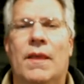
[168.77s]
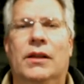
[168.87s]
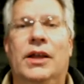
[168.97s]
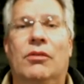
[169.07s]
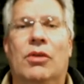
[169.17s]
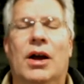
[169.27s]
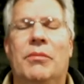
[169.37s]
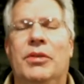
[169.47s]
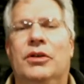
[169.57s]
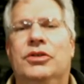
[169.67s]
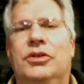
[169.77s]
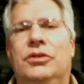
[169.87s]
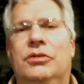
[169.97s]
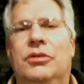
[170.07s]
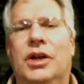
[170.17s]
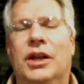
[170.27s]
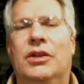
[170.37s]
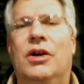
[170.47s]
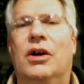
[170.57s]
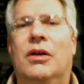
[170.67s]
let Rob and those two kind of
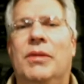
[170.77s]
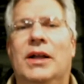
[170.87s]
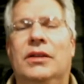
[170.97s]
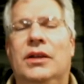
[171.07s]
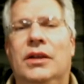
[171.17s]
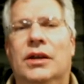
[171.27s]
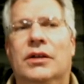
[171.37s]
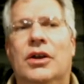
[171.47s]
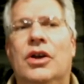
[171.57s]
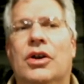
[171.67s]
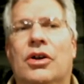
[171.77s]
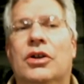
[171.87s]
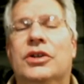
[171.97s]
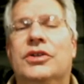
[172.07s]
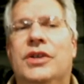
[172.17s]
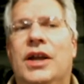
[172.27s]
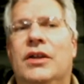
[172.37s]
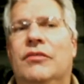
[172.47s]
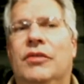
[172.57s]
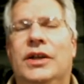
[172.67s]
talk about the current state
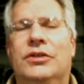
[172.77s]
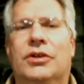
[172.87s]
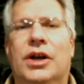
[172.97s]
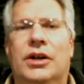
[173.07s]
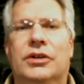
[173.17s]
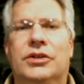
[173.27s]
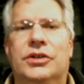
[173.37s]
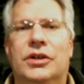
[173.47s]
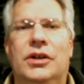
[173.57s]
of laser cutters